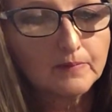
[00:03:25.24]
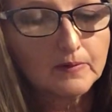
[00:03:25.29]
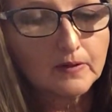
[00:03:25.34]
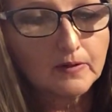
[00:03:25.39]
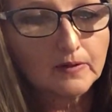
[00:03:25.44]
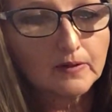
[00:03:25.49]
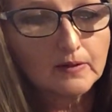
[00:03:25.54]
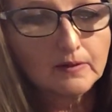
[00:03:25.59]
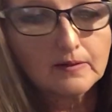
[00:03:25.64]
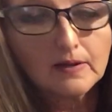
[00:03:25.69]

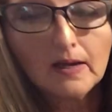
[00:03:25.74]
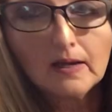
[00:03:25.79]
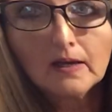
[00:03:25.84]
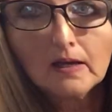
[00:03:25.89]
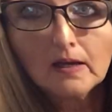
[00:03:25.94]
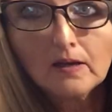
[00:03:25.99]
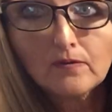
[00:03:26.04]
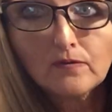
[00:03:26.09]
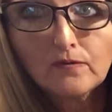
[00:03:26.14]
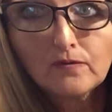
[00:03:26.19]
You're going to take
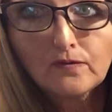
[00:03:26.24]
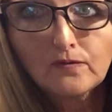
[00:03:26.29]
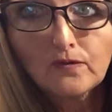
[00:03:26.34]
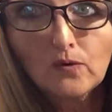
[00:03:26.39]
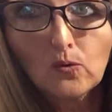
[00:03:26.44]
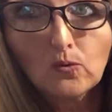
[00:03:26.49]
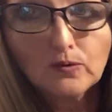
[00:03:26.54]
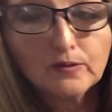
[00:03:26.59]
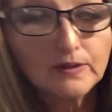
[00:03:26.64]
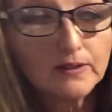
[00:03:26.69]
it and
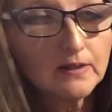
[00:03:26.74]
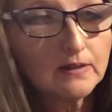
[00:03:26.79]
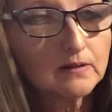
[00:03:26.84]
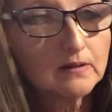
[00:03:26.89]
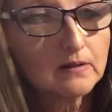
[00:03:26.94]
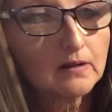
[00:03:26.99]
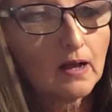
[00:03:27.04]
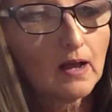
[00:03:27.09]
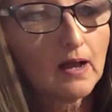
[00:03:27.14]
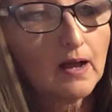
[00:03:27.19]
fold it.
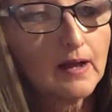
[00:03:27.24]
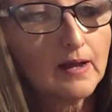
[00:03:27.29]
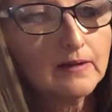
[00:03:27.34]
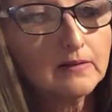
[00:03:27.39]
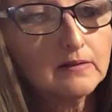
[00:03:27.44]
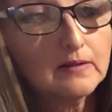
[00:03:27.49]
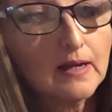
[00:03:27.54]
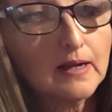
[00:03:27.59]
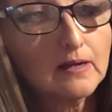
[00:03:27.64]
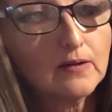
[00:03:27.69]
I
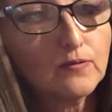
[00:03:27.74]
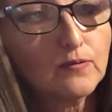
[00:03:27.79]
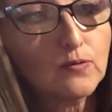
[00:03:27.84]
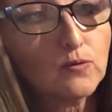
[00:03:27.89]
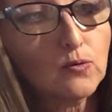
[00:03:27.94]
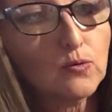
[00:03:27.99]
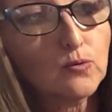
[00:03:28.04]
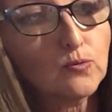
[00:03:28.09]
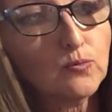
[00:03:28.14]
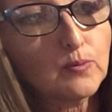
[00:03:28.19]
tend to
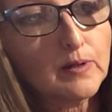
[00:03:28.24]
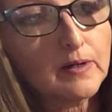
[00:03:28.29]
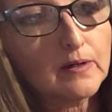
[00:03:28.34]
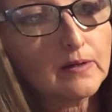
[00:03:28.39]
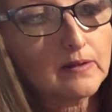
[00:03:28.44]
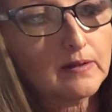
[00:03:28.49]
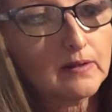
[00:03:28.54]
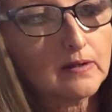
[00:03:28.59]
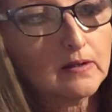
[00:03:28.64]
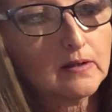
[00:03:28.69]
fold where
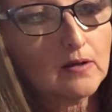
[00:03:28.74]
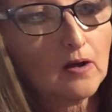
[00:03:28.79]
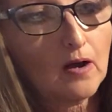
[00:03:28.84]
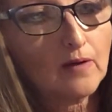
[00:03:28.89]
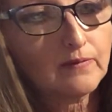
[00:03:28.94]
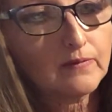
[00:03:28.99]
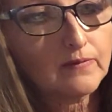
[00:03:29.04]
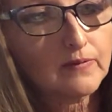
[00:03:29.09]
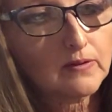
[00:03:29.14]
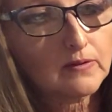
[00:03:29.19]
the
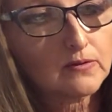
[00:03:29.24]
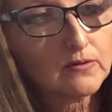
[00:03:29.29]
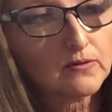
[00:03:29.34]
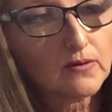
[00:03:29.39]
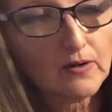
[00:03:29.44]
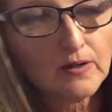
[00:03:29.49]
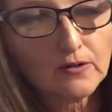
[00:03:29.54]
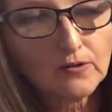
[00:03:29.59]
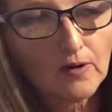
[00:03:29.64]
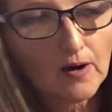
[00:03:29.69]
coffee filter is
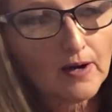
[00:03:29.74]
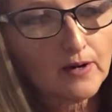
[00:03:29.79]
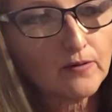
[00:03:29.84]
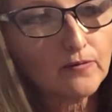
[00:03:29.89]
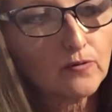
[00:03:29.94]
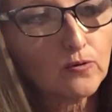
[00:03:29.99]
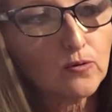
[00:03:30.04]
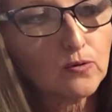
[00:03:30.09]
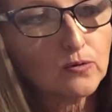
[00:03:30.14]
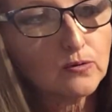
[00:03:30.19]
already trying to
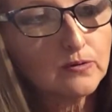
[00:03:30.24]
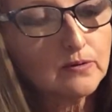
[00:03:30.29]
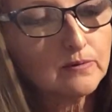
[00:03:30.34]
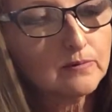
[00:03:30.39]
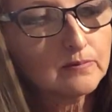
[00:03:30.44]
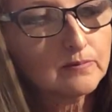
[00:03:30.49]
fold.